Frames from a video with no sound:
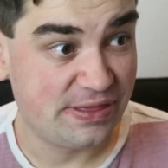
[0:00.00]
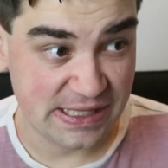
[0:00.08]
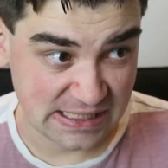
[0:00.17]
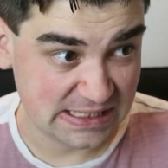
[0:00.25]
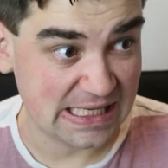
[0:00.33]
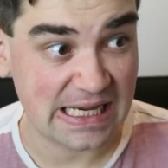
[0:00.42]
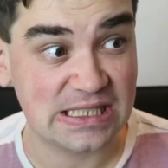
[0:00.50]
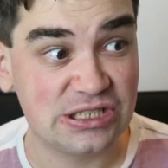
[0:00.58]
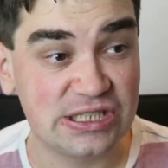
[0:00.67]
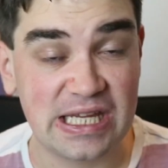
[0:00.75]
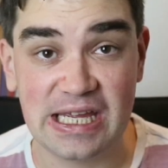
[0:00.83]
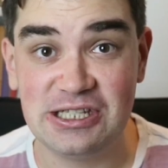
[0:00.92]
the sex
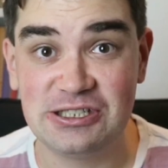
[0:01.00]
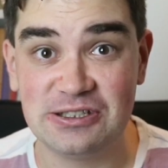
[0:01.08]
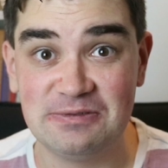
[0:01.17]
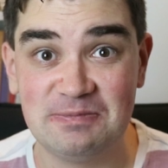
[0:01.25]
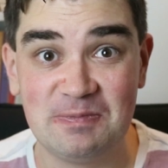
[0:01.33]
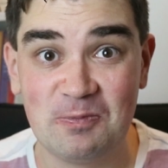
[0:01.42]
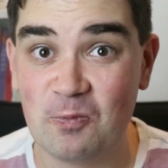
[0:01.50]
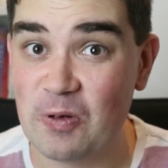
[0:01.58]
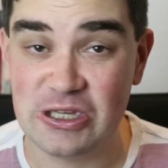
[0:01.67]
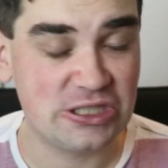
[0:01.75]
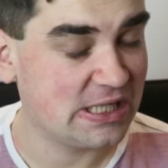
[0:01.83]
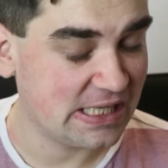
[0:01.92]
education,
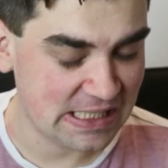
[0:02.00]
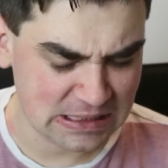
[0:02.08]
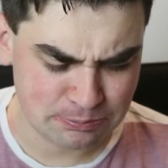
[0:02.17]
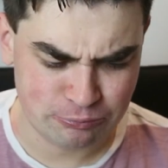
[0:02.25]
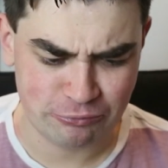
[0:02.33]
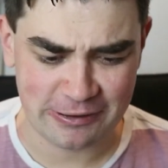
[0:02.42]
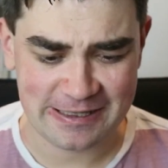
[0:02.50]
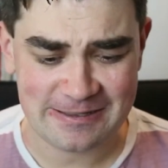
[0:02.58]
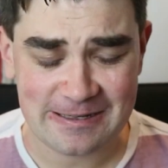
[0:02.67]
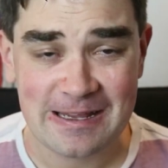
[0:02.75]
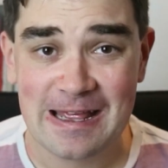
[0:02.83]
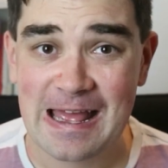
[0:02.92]
which is
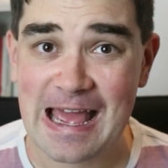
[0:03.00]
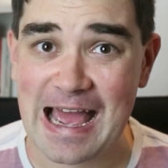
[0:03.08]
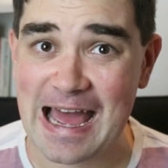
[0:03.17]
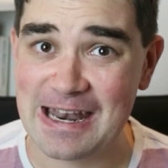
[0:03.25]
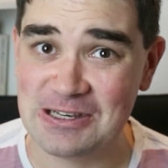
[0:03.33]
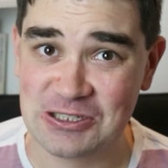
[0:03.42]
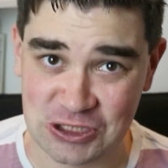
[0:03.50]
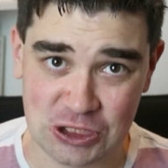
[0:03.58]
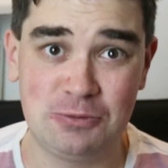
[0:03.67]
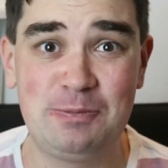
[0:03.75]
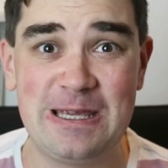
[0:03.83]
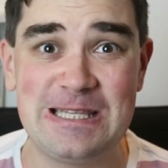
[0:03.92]
brilliant and
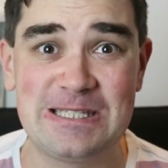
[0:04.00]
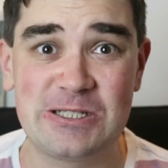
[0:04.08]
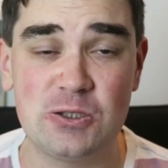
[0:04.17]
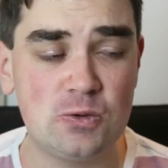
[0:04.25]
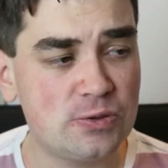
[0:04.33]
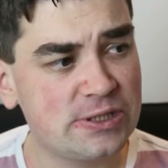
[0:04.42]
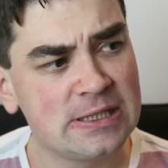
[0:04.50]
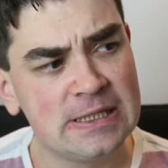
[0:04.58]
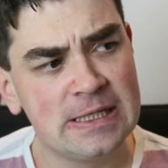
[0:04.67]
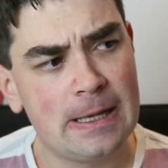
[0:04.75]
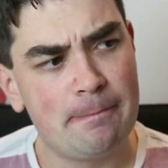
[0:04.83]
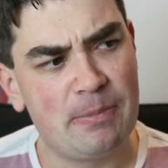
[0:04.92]
should be in schools,
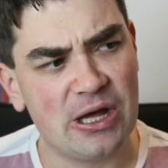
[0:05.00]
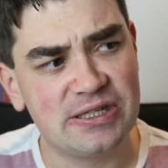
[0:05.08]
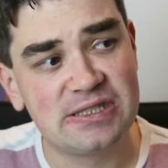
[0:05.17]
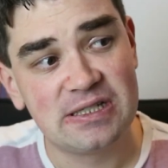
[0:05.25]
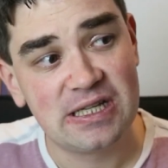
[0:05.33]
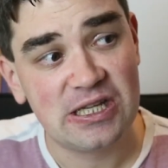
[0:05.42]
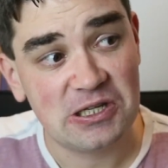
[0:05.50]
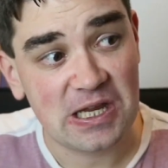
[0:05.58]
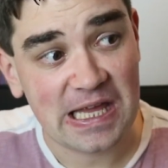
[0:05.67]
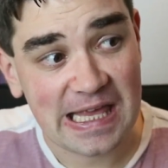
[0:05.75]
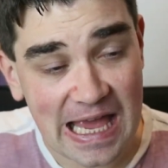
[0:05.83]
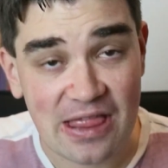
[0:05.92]
but
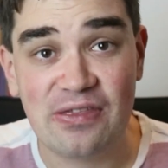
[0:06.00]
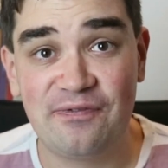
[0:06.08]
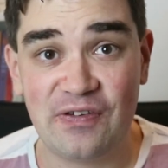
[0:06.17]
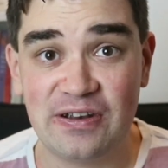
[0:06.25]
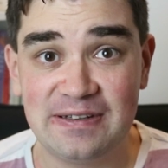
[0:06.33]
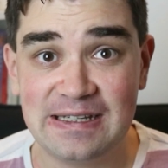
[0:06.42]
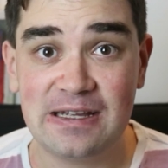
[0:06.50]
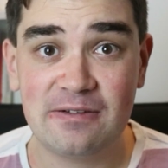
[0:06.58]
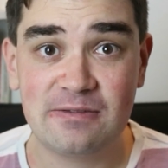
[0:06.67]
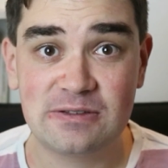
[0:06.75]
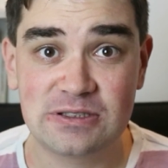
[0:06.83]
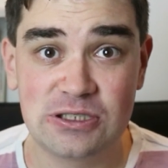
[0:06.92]
get the
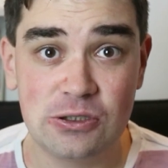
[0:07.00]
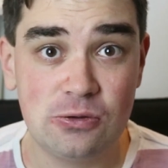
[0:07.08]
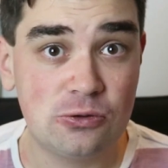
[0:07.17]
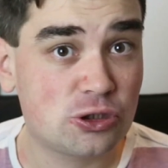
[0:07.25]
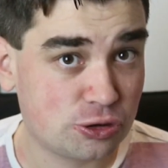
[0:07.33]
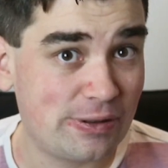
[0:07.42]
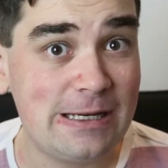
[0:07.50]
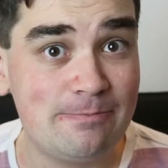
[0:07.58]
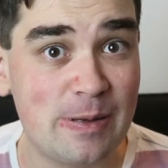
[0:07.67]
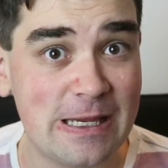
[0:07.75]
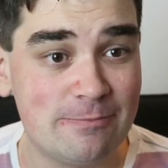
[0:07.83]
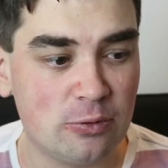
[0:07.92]
funding to
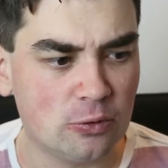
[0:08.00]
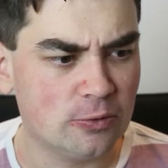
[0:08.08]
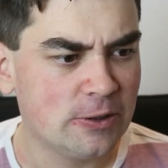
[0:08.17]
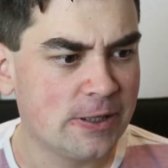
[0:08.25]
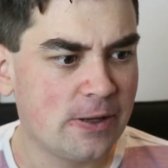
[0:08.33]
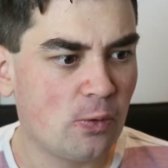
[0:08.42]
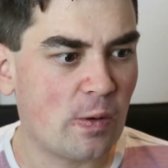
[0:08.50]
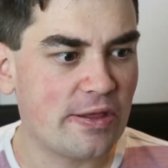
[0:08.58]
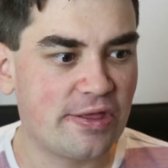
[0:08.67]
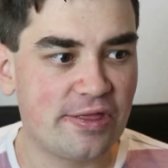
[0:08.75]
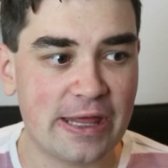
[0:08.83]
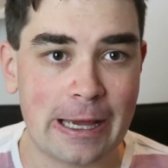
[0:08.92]
train people,
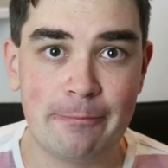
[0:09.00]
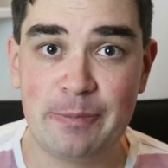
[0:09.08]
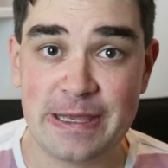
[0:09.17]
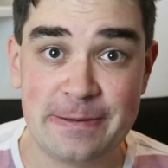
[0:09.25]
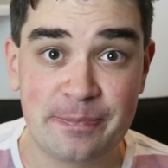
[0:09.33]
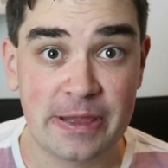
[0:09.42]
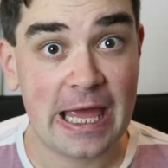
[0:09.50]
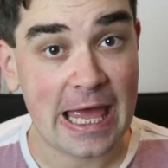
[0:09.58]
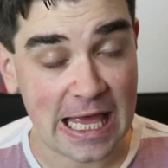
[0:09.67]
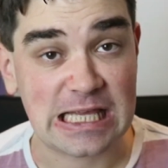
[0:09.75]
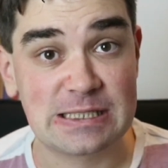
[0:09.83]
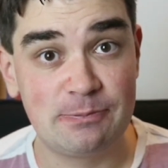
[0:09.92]
whether that be
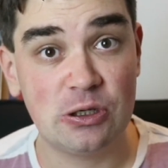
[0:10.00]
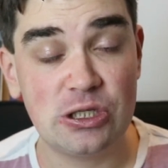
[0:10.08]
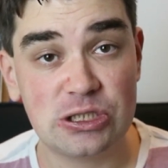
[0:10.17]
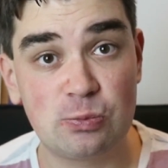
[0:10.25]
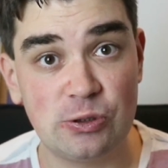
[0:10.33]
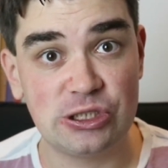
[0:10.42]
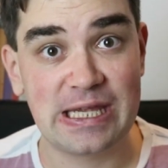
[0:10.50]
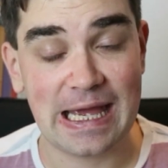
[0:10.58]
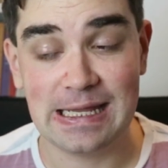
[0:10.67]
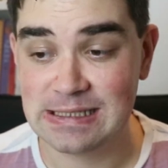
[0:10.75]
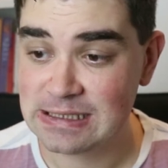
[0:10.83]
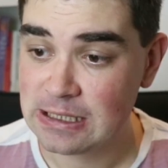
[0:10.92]
experts which
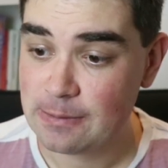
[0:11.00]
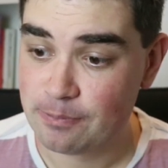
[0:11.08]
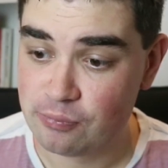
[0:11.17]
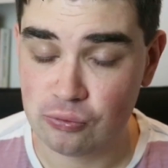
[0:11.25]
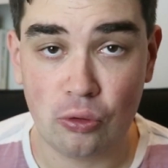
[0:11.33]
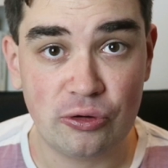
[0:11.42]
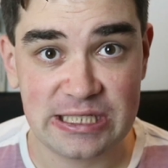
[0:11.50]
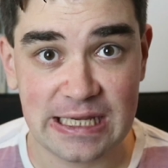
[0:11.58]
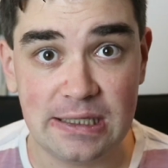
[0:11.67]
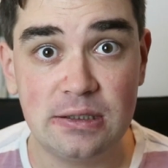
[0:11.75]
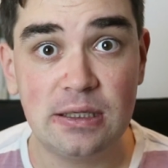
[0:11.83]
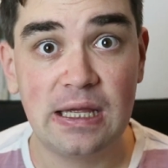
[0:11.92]
get brought
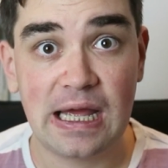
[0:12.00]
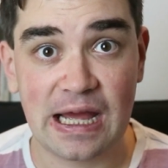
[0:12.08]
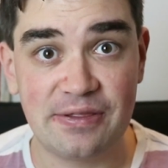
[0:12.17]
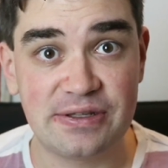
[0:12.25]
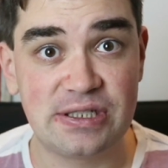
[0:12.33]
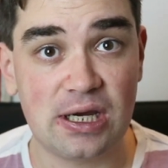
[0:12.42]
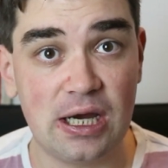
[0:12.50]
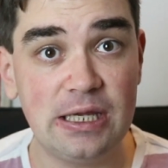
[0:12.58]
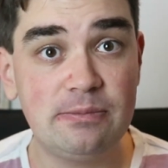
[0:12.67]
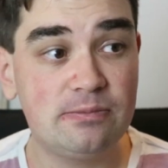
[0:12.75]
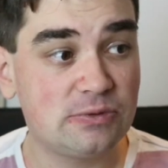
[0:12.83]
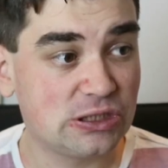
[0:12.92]
in at the
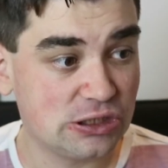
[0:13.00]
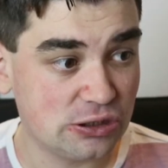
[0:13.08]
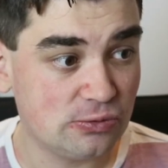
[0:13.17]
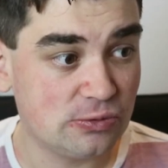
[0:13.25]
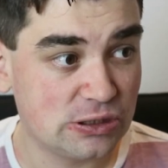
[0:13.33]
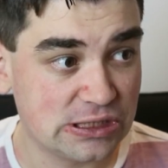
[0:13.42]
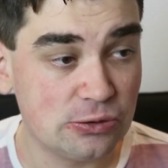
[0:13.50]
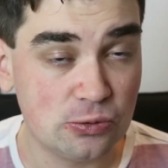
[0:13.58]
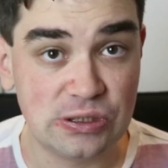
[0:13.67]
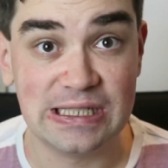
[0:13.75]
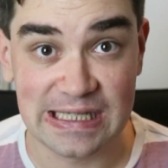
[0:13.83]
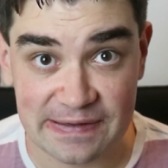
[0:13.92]
time to
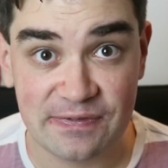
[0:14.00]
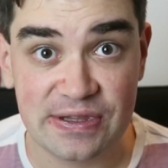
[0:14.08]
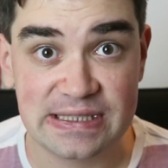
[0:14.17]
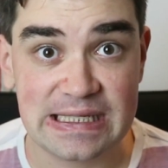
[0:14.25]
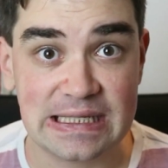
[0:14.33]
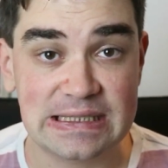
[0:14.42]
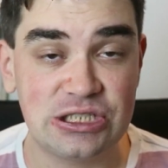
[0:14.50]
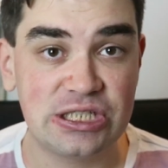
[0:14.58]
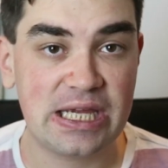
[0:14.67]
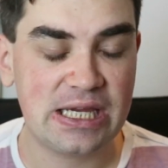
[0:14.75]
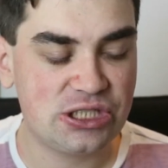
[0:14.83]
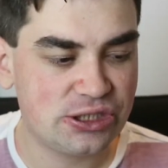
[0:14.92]
deliver the sex
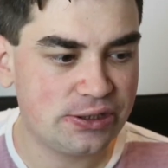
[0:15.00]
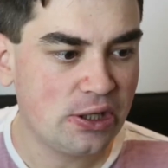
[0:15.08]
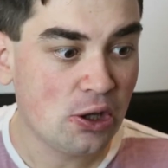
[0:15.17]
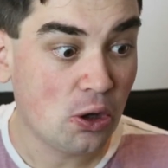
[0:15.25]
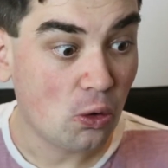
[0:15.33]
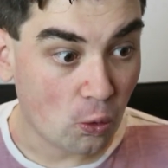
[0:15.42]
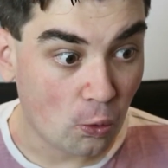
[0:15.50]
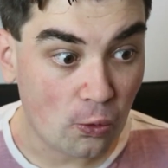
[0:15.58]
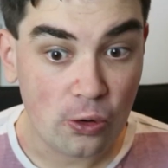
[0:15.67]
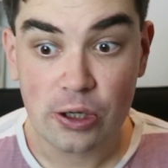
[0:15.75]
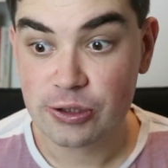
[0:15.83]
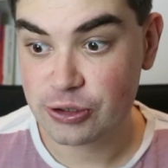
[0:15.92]
education,
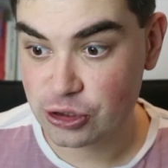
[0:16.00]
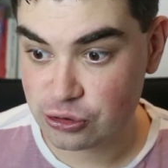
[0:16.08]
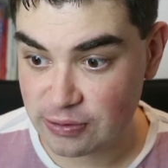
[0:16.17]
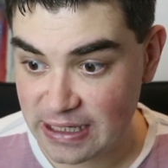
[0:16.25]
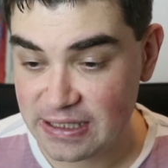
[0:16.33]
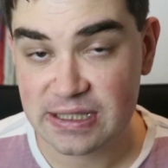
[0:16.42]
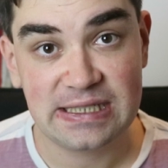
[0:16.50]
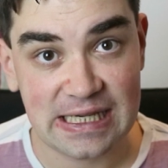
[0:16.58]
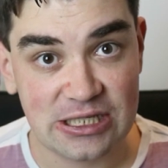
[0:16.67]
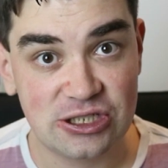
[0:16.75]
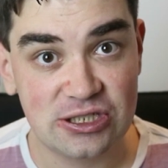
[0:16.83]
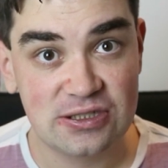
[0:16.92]
or to train the
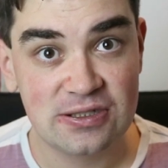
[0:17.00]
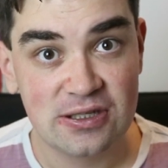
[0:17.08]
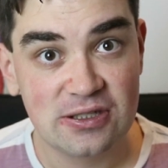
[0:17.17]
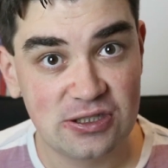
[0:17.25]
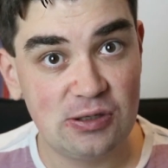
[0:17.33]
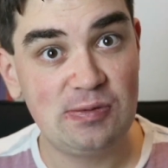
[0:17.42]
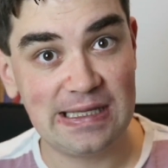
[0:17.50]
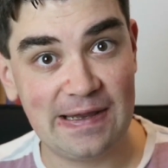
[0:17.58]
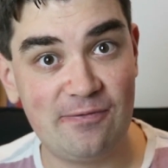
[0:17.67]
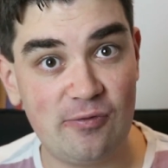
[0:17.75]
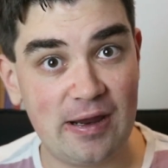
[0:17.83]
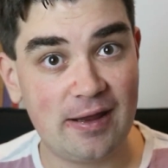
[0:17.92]
teachers to
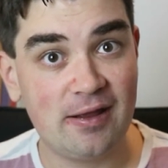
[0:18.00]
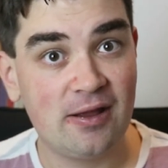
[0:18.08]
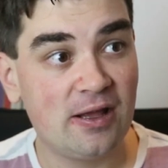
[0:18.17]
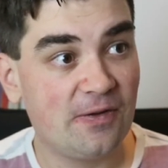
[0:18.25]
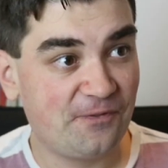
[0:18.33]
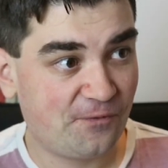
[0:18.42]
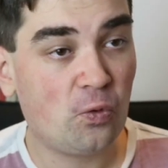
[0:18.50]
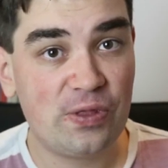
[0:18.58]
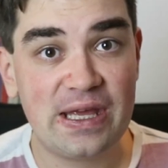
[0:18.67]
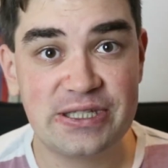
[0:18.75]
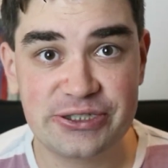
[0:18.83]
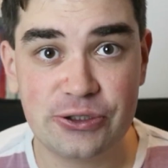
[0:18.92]
deliver it
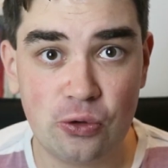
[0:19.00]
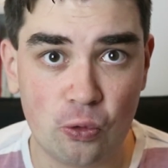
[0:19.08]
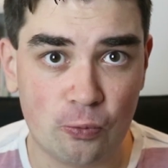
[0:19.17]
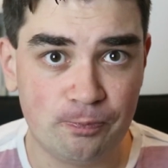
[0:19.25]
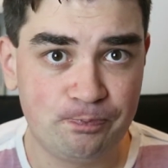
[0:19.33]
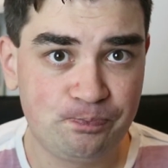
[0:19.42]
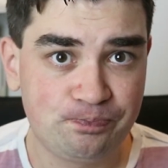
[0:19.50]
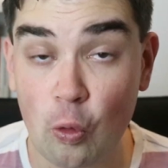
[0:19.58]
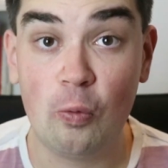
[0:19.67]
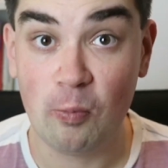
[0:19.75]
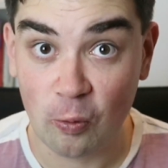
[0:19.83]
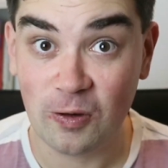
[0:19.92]
for their school,
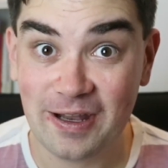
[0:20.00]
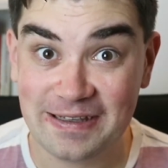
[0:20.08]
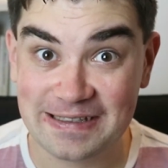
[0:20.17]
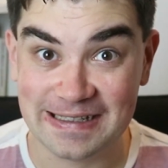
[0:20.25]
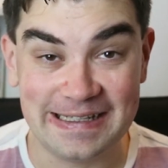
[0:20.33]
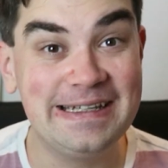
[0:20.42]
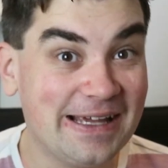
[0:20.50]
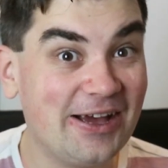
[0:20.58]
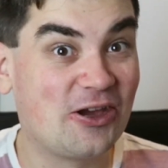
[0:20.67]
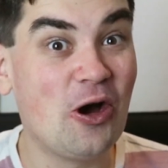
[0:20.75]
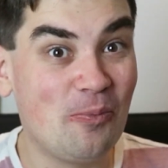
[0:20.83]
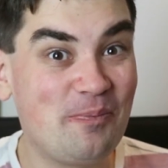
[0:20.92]
or more likely
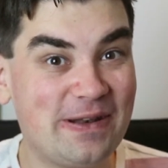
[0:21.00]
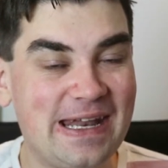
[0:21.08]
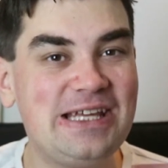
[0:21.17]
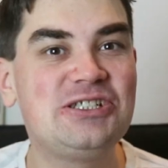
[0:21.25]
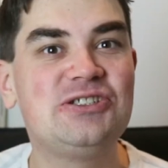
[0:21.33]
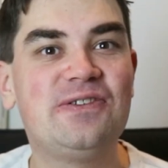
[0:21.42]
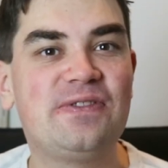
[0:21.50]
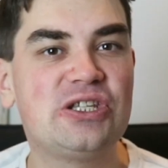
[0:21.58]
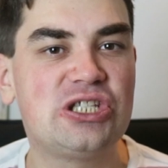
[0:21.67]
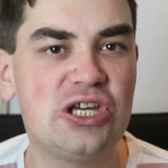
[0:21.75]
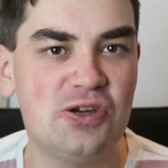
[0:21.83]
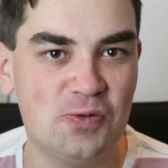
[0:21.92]
a combination of
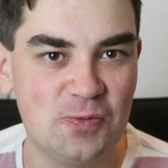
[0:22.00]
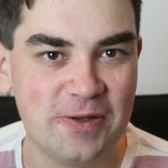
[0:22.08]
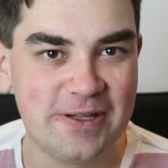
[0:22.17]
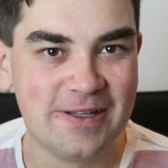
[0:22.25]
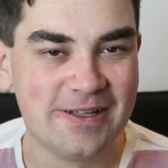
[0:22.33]
the two.